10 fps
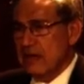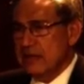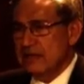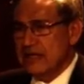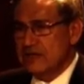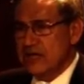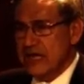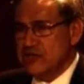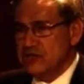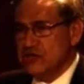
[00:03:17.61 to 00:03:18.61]

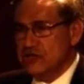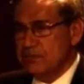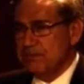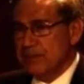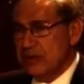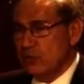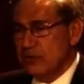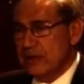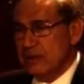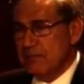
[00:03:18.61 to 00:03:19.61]
relationship between